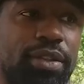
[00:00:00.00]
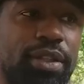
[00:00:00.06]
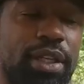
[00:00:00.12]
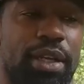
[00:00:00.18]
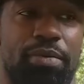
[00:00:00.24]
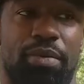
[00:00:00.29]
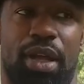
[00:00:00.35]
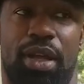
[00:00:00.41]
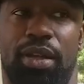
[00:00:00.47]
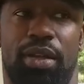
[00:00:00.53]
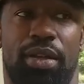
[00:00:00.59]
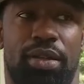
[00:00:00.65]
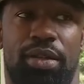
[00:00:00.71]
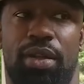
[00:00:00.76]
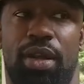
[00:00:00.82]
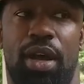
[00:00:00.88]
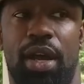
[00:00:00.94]
And I'm like,
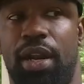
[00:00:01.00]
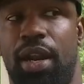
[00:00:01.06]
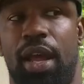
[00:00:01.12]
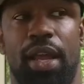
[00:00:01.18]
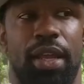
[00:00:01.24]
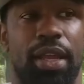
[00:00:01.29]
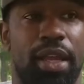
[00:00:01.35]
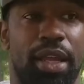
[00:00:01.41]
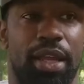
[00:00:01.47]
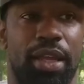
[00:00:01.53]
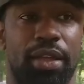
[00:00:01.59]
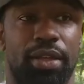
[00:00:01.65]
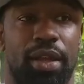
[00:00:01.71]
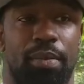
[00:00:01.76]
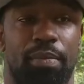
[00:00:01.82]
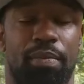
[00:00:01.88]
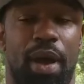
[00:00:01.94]
alright, I ain't hit.
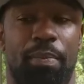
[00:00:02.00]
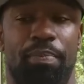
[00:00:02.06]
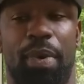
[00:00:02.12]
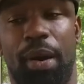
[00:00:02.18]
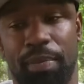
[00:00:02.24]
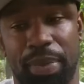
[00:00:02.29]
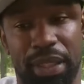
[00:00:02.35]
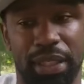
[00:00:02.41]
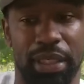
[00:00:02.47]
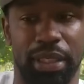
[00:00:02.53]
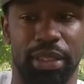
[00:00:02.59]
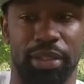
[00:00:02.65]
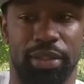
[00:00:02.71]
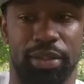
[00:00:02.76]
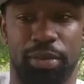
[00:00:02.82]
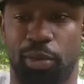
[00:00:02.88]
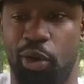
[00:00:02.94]
I bumped into
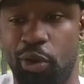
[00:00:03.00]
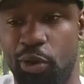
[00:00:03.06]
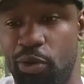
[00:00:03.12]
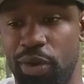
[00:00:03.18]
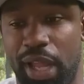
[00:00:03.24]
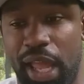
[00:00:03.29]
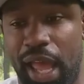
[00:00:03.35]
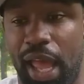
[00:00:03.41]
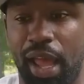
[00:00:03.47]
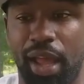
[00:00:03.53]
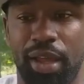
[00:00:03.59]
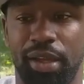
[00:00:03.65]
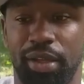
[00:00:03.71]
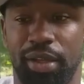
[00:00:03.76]
some old guy,